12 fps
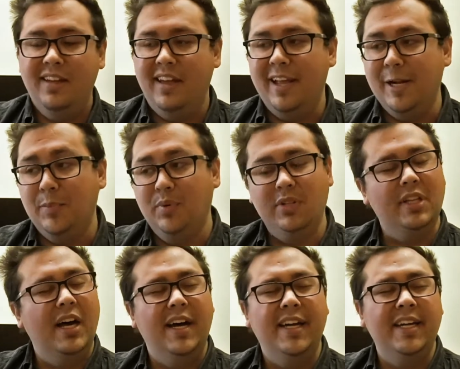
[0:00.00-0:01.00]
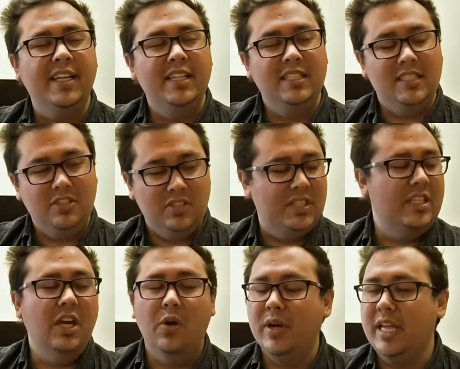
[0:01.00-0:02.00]
and apply just to
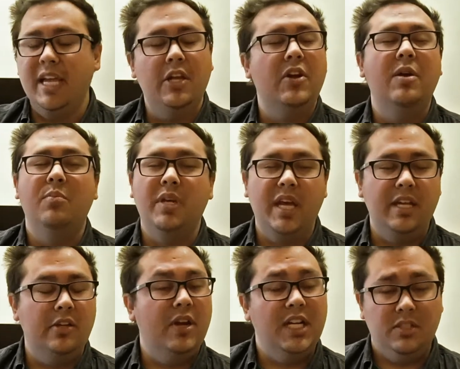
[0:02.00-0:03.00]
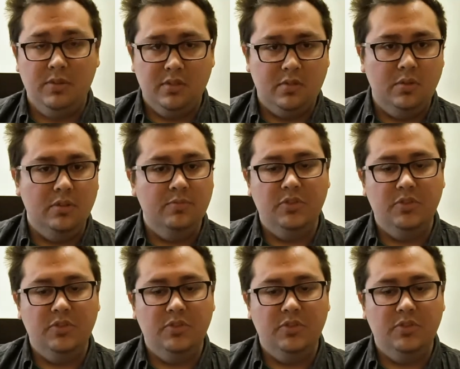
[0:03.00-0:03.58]
go and get your MBA in graduate school.